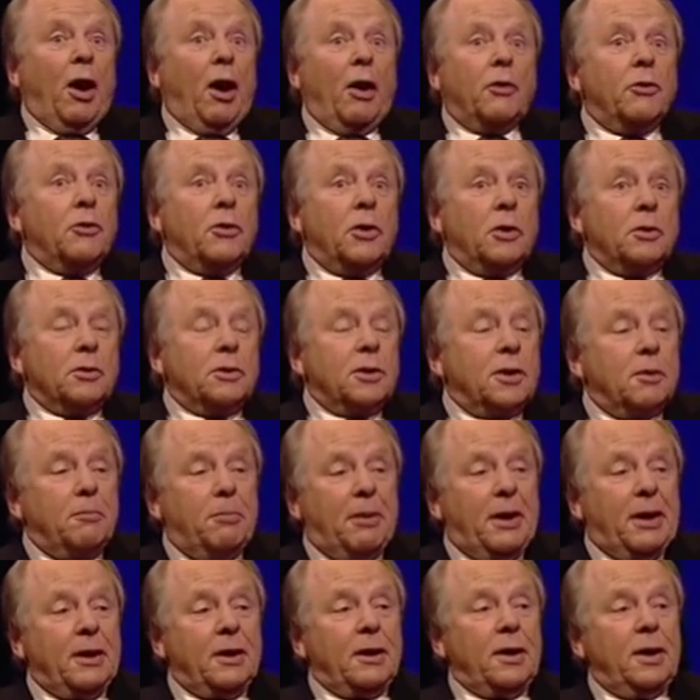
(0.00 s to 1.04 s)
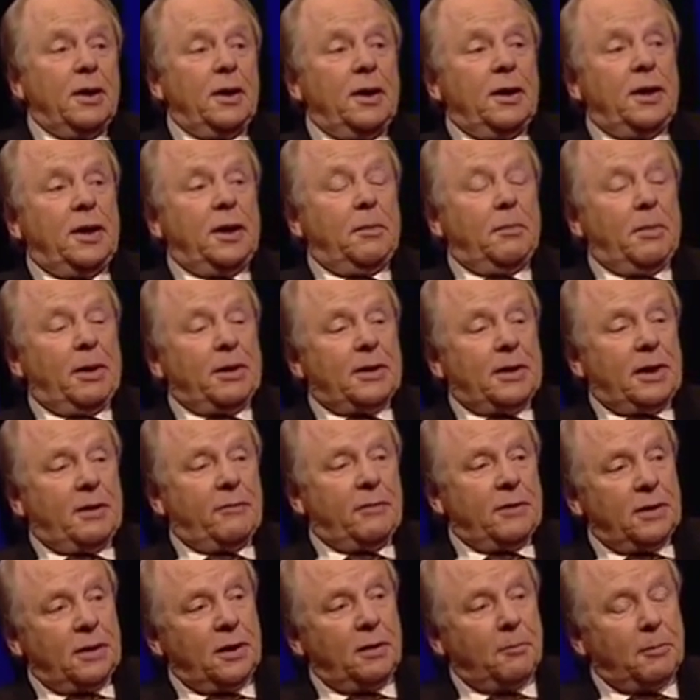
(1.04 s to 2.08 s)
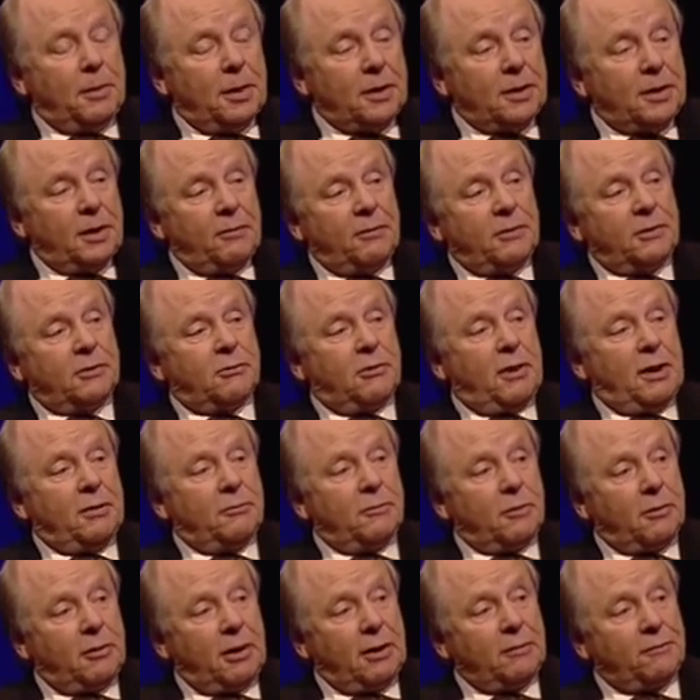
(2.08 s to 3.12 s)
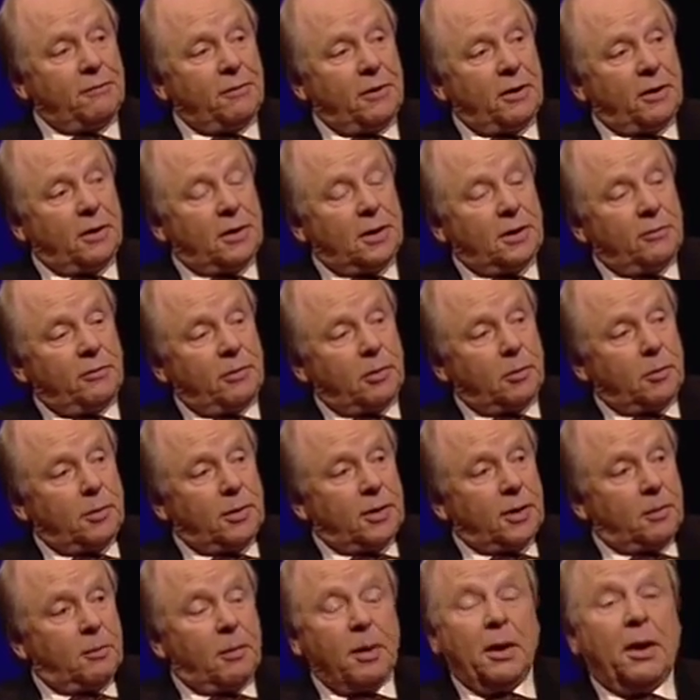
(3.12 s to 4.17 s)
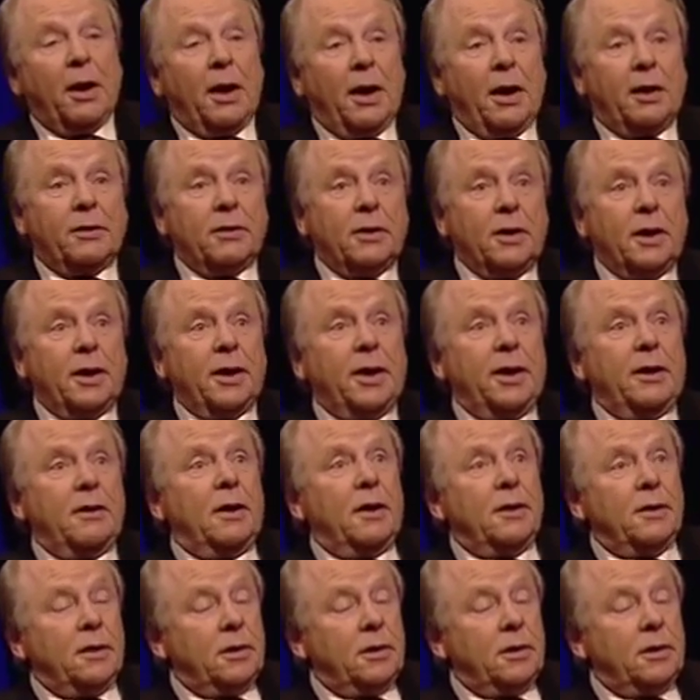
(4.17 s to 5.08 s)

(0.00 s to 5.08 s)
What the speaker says: unknown to the bank, he might have his grandfather living with him. And again,